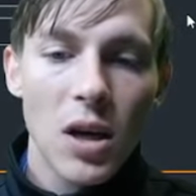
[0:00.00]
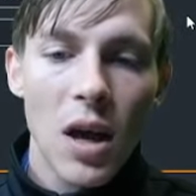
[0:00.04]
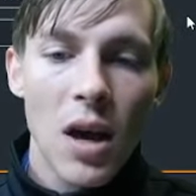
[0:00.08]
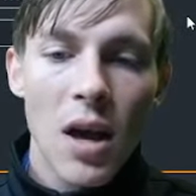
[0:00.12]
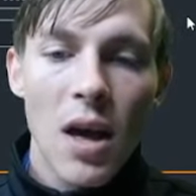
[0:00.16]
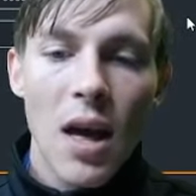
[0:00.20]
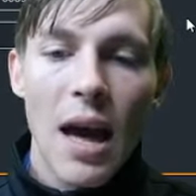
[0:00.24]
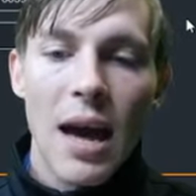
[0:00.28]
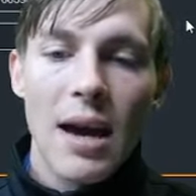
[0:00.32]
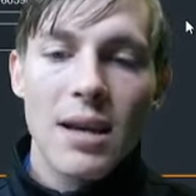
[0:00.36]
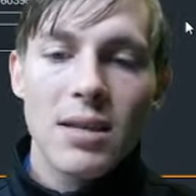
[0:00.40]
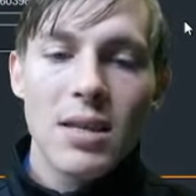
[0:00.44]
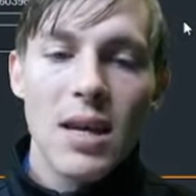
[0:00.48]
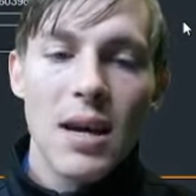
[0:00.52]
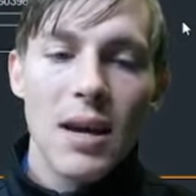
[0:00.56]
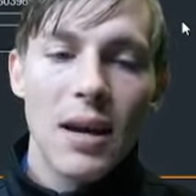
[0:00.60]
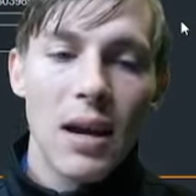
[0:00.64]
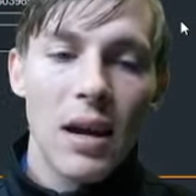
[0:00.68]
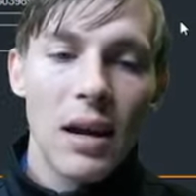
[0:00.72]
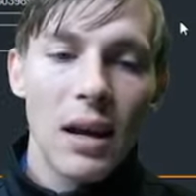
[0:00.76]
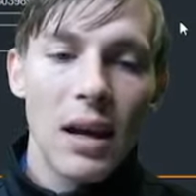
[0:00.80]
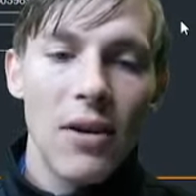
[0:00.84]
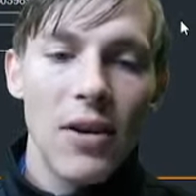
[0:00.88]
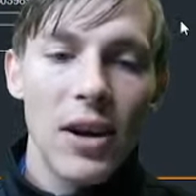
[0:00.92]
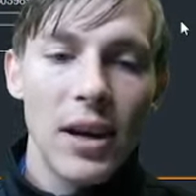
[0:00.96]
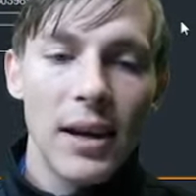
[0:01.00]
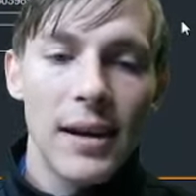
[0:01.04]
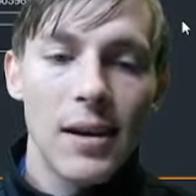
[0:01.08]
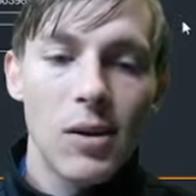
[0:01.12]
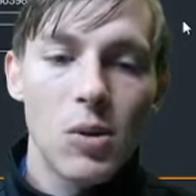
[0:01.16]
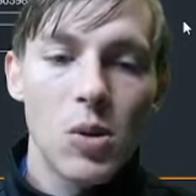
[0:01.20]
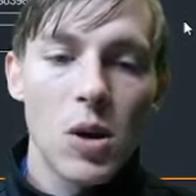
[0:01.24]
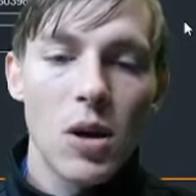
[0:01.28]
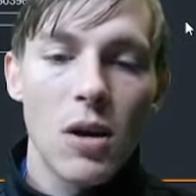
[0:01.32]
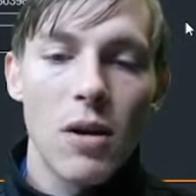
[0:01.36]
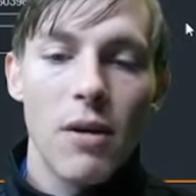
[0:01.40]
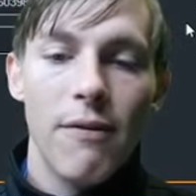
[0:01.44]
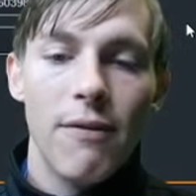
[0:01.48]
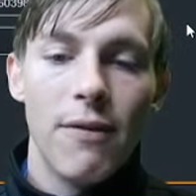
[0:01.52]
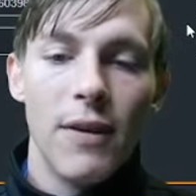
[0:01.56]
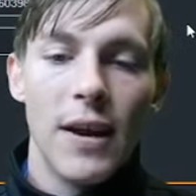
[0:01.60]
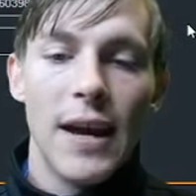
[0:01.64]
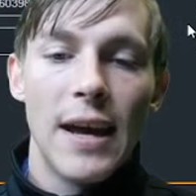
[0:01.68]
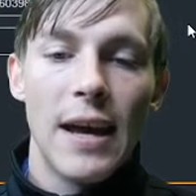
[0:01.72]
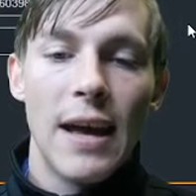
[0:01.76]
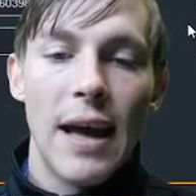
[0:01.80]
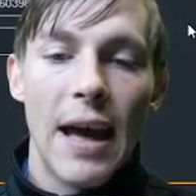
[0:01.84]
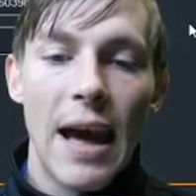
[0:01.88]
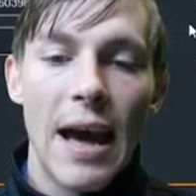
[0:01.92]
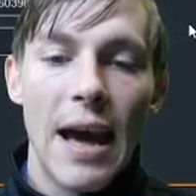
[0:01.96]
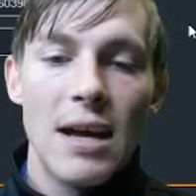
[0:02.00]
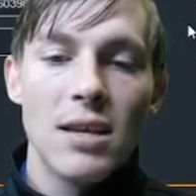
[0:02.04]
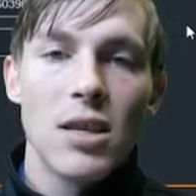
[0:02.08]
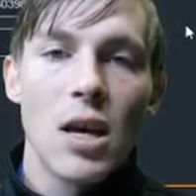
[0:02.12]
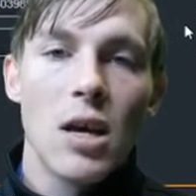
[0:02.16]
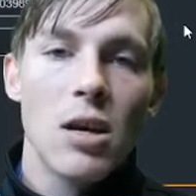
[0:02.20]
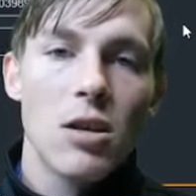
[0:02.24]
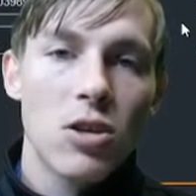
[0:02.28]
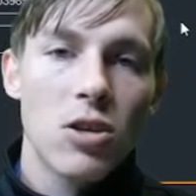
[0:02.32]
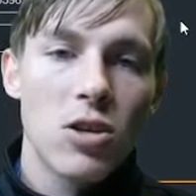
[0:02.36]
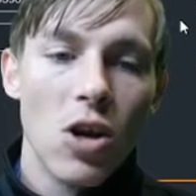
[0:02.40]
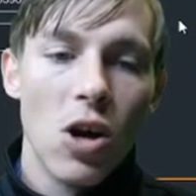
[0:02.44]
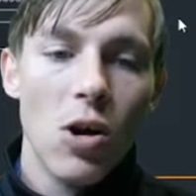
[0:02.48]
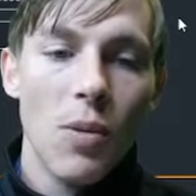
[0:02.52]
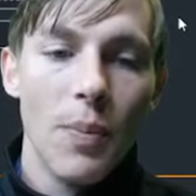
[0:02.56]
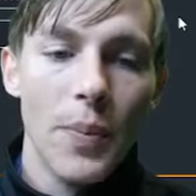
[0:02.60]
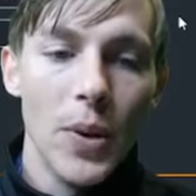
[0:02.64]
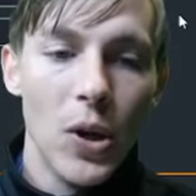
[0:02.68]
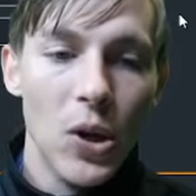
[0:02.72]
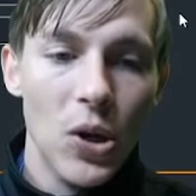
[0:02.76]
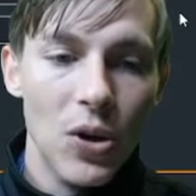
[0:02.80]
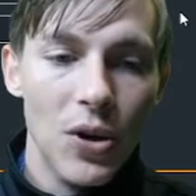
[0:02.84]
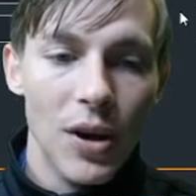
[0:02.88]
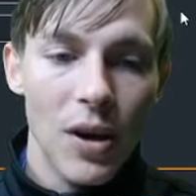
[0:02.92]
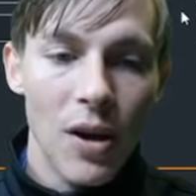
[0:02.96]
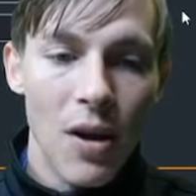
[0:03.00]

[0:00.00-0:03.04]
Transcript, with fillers: as their canary network, Flare has Songbird.